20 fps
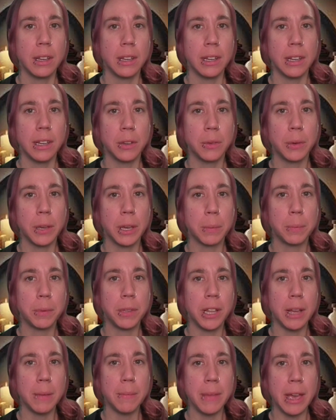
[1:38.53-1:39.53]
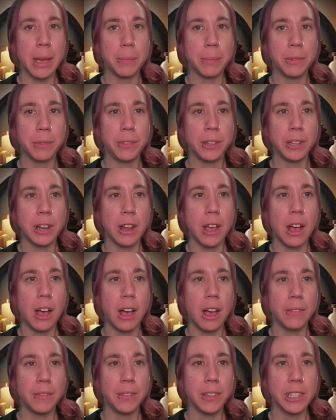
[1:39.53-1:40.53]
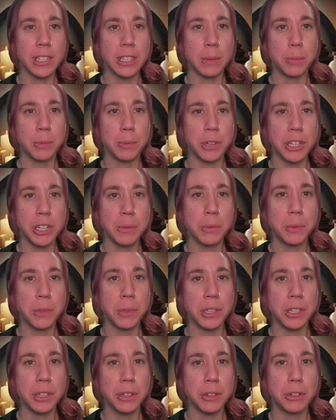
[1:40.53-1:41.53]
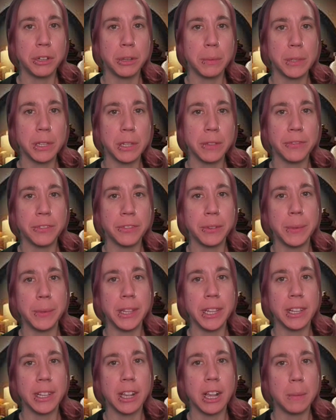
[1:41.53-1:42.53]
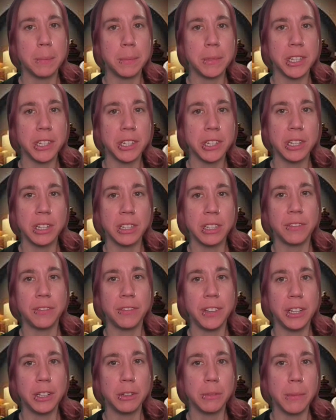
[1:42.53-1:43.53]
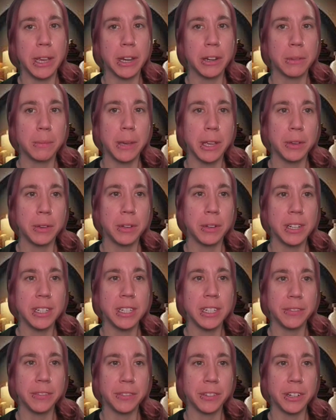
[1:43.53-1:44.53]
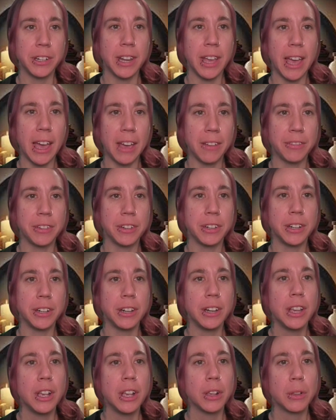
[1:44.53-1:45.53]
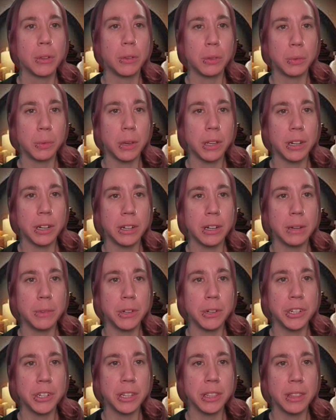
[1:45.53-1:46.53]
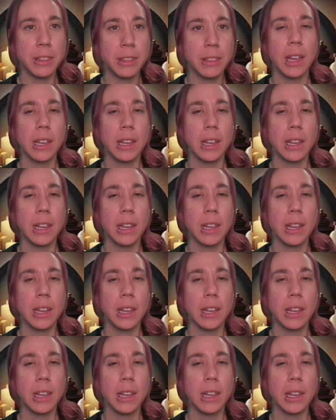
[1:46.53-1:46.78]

A quick plot map revealed an obvious separation between the two groups, confirming that the composition of the fecal microbiota differed after cold water immersion.